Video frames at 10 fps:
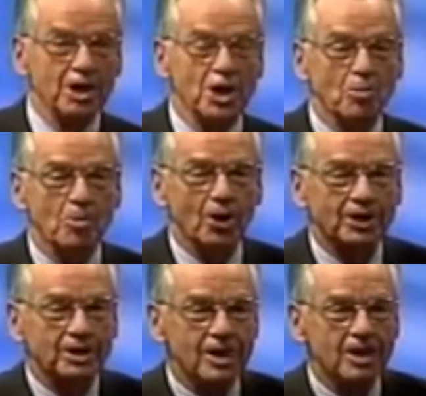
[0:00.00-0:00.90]
notebook.
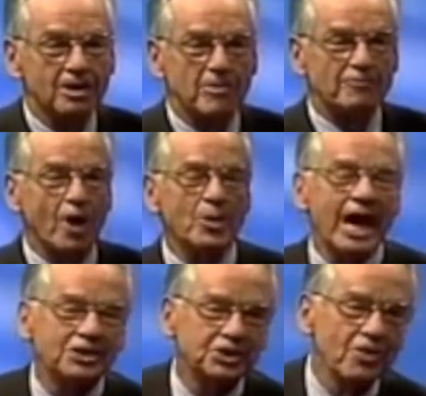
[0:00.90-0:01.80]
Before we
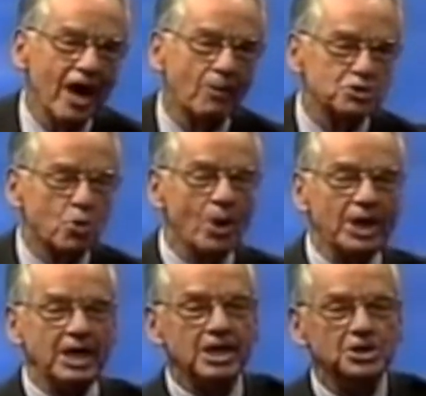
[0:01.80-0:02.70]
got through, there were
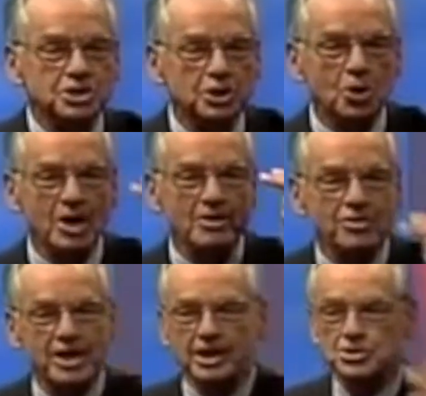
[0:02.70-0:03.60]
22
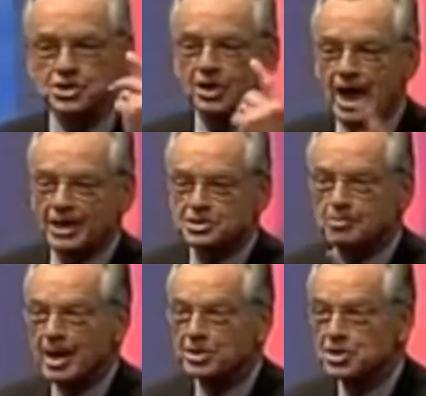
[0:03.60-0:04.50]
things she liked
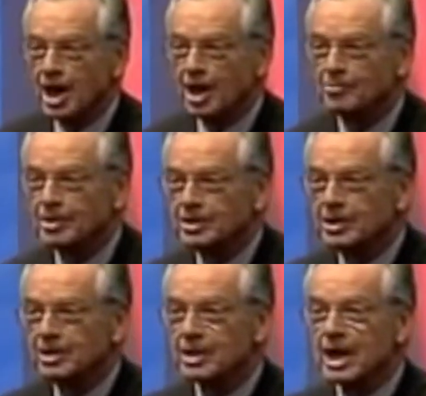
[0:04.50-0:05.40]
about her job.
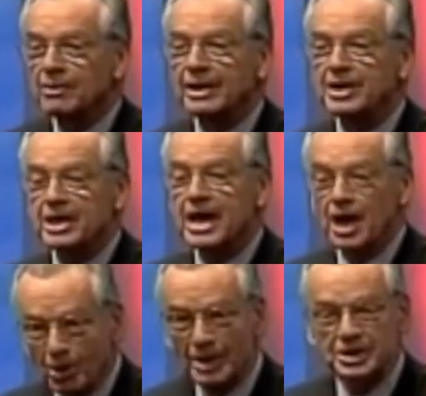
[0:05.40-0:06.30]
Not
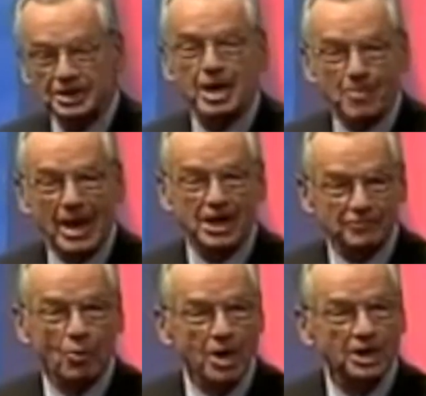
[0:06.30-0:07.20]
only did they pay her for
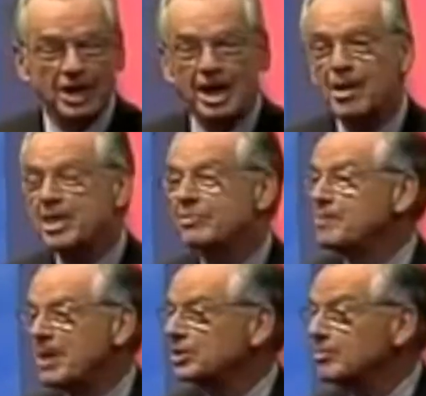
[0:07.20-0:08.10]
working there, they
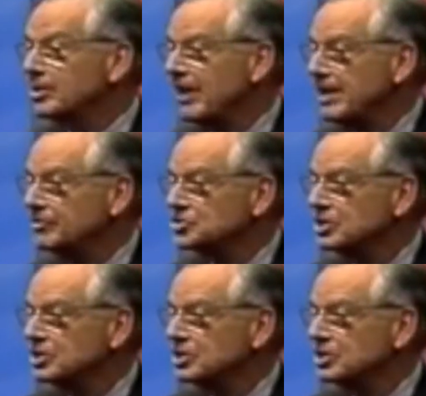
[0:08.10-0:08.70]
paid her above average.